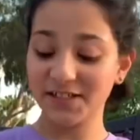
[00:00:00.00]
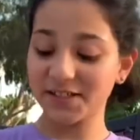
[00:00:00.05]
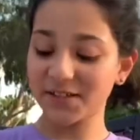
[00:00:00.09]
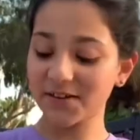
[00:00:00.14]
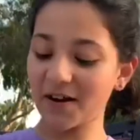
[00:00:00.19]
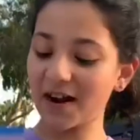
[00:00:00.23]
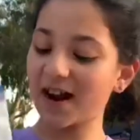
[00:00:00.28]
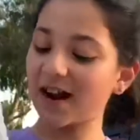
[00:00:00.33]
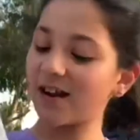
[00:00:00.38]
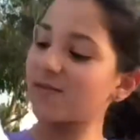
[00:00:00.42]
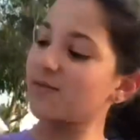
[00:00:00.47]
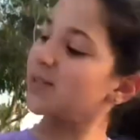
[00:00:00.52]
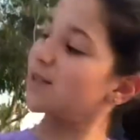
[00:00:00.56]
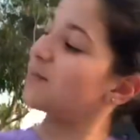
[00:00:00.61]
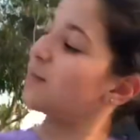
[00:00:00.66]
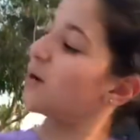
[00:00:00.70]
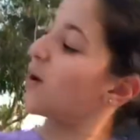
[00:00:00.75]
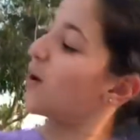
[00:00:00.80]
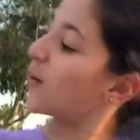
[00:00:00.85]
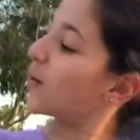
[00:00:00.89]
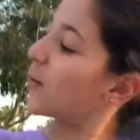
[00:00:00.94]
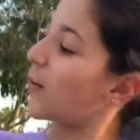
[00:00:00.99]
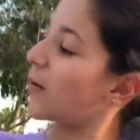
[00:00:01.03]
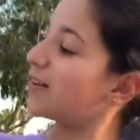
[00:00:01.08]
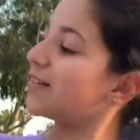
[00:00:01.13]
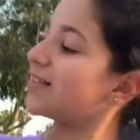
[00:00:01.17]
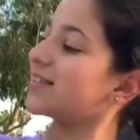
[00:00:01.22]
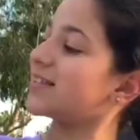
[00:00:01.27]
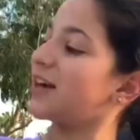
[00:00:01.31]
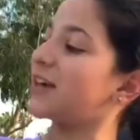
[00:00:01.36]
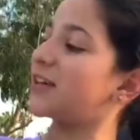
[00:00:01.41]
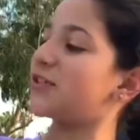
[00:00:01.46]
I have some
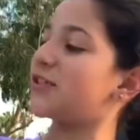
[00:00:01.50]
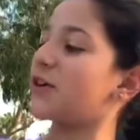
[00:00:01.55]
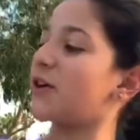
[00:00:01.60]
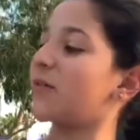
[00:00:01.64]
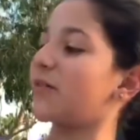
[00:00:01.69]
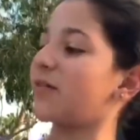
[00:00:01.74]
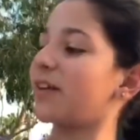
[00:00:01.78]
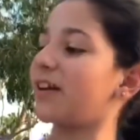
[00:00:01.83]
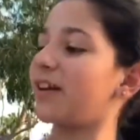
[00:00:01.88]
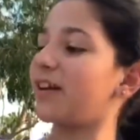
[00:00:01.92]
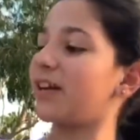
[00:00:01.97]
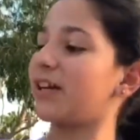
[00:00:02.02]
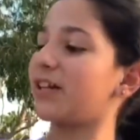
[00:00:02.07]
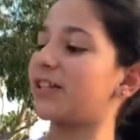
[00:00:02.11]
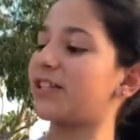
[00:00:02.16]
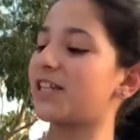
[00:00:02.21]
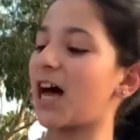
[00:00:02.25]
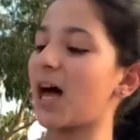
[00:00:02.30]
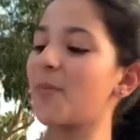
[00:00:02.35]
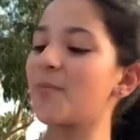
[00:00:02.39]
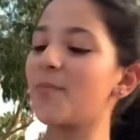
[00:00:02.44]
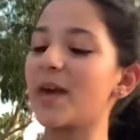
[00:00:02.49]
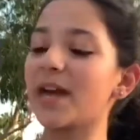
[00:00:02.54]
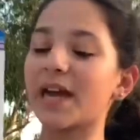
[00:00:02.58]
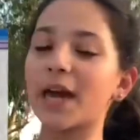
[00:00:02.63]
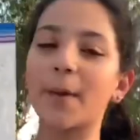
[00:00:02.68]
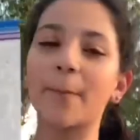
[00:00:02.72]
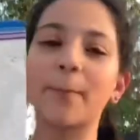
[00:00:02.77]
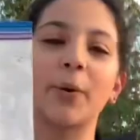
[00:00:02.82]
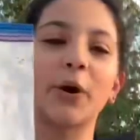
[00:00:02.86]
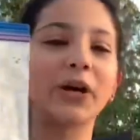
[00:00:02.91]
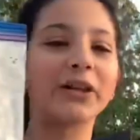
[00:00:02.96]
cornstarch over here to help make it
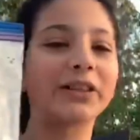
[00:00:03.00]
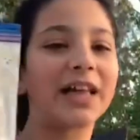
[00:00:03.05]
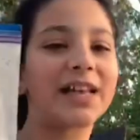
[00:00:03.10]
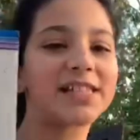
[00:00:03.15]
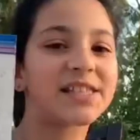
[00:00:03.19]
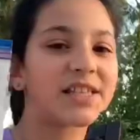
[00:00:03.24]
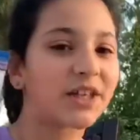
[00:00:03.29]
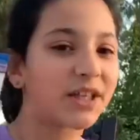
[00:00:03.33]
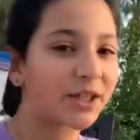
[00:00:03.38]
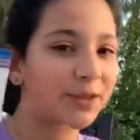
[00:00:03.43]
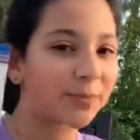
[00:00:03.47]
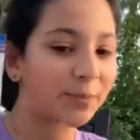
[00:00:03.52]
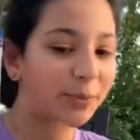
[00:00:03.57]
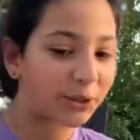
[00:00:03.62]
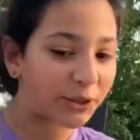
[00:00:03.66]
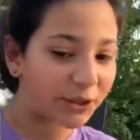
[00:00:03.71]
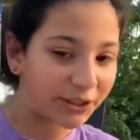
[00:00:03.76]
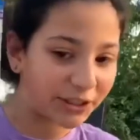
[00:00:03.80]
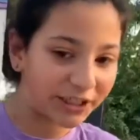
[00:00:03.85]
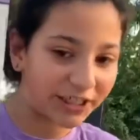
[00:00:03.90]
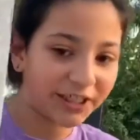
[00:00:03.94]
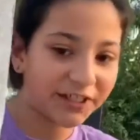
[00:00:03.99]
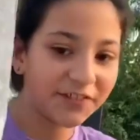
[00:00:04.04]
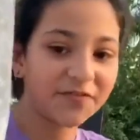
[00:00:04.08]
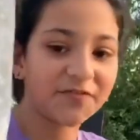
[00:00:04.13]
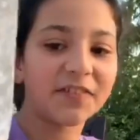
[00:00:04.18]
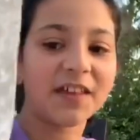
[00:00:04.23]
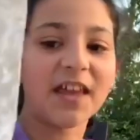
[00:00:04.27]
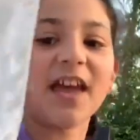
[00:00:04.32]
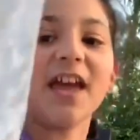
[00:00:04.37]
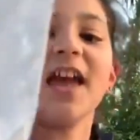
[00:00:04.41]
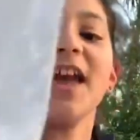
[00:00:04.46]
pearlescent or pearly.
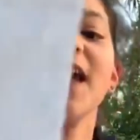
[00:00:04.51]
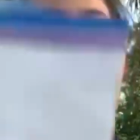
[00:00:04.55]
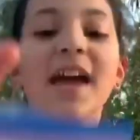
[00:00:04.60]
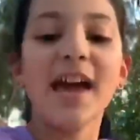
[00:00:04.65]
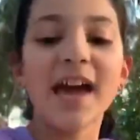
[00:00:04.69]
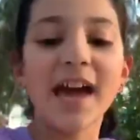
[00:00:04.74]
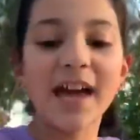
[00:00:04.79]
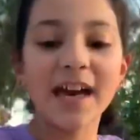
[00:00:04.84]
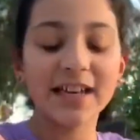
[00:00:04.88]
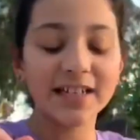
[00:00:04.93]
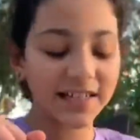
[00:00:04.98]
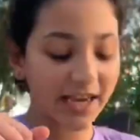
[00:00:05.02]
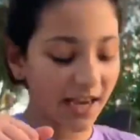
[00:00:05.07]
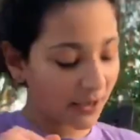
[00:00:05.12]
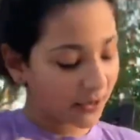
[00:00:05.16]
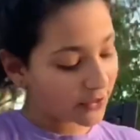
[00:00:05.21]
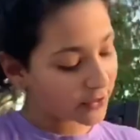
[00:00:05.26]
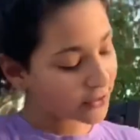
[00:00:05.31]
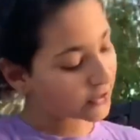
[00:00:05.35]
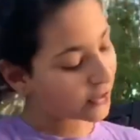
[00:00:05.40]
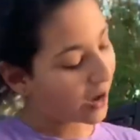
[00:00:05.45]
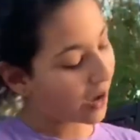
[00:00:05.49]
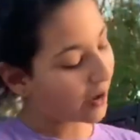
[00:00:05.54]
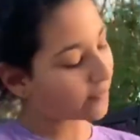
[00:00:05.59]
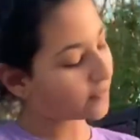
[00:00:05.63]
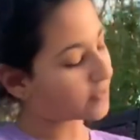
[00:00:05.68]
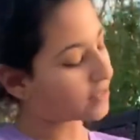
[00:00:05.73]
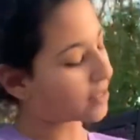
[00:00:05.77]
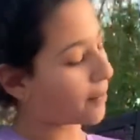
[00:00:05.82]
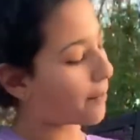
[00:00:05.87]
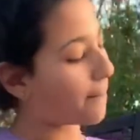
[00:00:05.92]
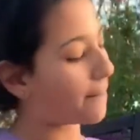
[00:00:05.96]
And I also have
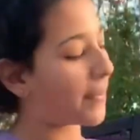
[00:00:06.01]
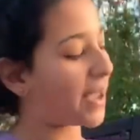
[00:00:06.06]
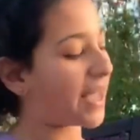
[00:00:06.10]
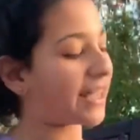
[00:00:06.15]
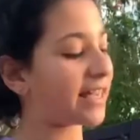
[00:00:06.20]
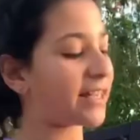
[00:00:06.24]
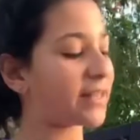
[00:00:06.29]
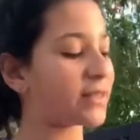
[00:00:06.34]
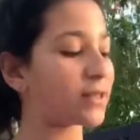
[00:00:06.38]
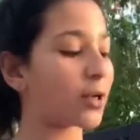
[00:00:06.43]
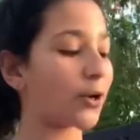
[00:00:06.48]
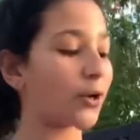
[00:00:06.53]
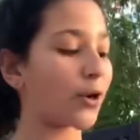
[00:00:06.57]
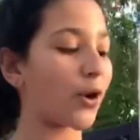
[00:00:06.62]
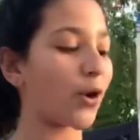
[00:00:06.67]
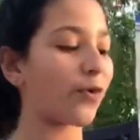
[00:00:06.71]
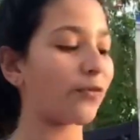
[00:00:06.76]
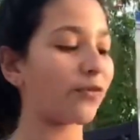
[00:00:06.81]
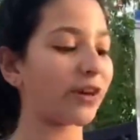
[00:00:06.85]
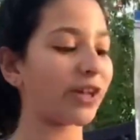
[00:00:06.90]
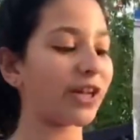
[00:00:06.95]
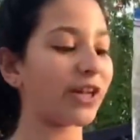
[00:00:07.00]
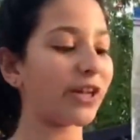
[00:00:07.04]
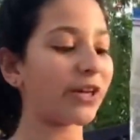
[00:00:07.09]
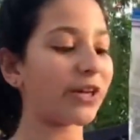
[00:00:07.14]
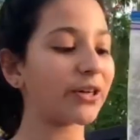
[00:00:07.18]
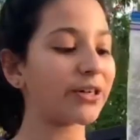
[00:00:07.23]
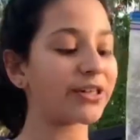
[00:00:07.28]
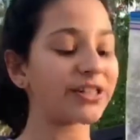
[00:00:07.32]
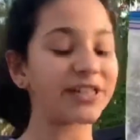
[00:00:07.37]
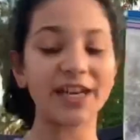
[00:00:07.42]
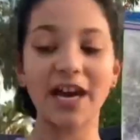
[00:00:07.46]
some baking soda over
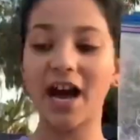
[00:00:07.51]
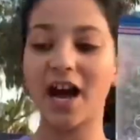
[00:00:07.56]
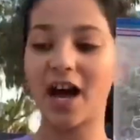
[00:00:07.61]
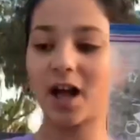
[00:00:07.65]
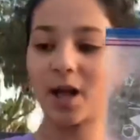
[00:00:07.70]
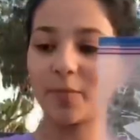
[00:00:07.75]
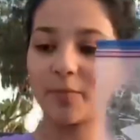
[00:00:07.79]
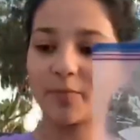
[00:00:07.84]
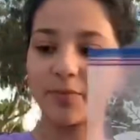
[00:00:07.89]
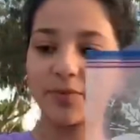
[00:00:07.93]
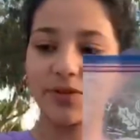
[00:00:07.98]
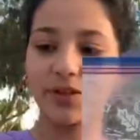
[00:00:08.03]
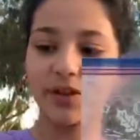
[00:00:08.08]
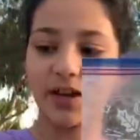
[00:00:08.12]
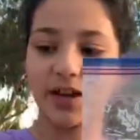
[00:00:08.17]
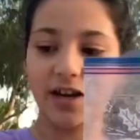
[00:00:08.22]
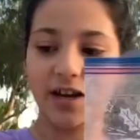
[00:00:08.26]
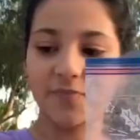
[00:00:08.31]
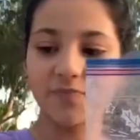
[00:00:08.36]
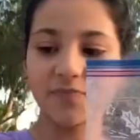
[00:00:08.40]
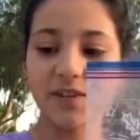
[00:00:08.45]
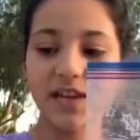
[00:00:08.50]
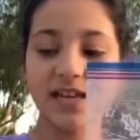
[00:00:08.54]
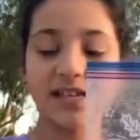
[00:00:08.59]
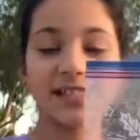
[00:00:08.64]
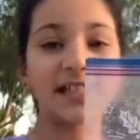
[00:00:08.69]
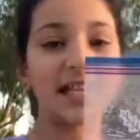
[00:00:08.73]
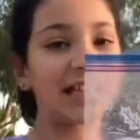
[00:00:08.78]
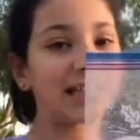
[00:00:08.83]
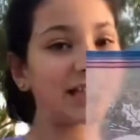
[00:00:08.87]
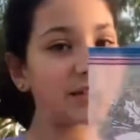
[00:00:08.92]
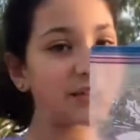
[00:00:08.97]
here to help the
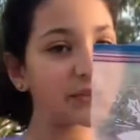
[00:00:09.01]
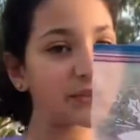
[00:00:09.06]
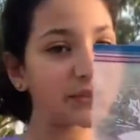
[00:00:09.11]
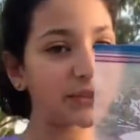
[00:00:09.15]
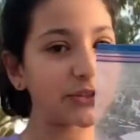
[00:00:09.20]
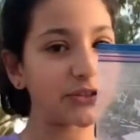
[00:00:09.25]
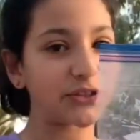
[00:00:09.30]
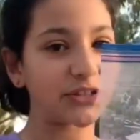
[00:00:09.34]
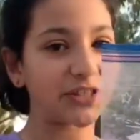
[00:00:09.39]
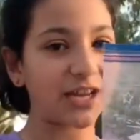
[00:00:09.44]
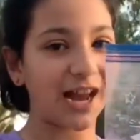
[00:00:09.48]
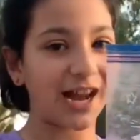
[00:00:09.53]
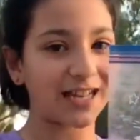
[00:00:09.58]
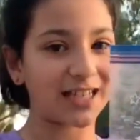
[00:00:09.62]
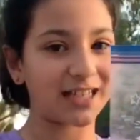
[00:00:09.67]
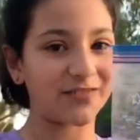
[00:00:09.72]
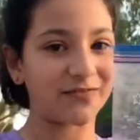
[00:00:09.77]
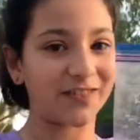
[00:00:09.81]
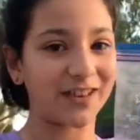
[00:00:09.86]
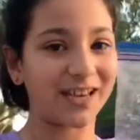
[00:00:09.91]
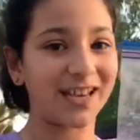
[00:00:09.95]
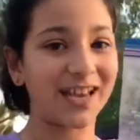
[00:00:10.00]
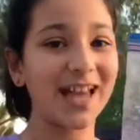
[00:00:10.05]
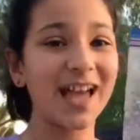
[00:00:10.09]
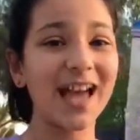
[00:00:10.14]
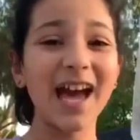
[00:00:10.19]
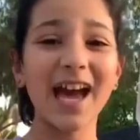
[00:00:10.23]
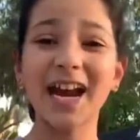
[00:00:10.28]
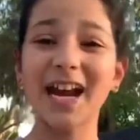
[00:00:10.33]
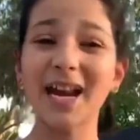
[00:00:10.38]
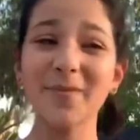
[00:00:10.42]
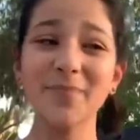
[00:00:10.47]
saline solution activate.
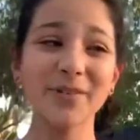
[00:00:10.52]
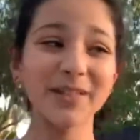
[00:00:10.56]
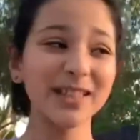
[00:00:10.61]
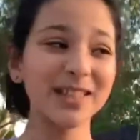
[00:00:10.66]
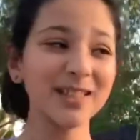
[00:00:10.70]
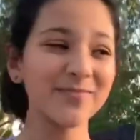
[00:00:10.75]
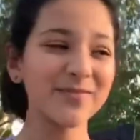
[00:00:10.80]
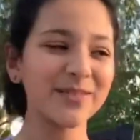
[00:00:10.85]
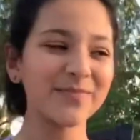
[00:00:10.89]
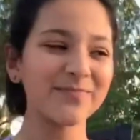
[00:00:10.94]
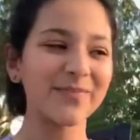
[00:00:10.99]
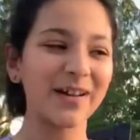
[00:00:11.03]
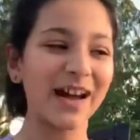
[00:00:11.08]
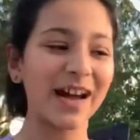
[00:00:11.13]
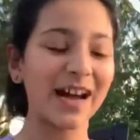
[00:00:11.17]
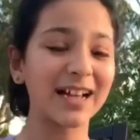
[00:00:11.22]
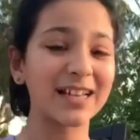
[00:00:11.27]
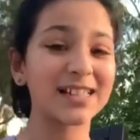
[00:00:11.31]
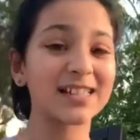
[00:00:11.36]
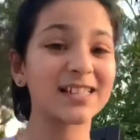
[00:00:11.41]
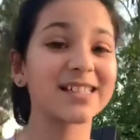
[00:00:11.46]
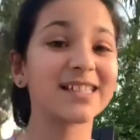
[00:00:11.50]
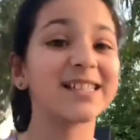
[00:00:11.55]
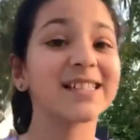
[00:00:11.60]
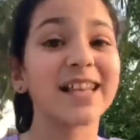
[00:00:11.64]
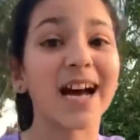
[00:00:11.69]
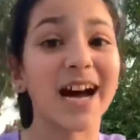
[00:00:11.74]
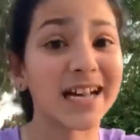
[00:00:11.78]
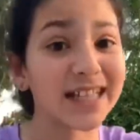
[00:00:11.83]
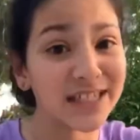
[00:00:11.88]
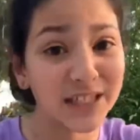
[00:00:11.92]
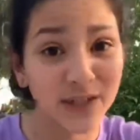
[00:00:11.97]
And I put them in bags because
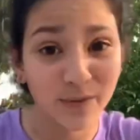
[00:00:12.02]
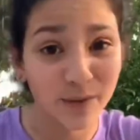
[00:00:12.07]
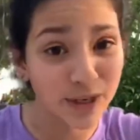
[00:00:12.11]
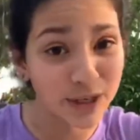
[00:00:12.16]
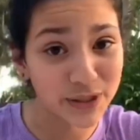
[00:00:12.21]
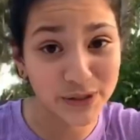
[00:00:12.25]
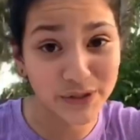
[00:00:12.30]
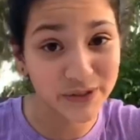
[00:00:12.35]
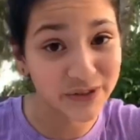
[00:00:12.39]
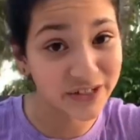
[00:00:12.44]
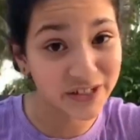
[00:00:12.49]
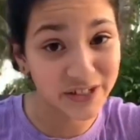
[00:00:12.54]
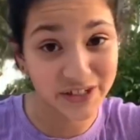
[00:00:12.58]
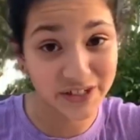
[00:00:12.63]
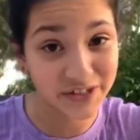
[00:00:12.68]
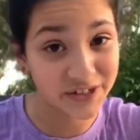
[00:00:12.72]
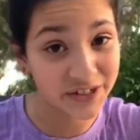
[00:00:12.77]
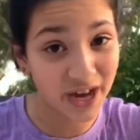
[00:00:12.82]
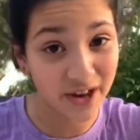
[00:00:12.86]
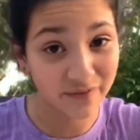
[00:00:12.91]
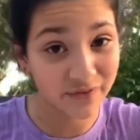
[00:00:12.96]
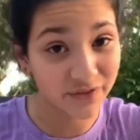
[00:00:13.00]
I didn't want to do dishes after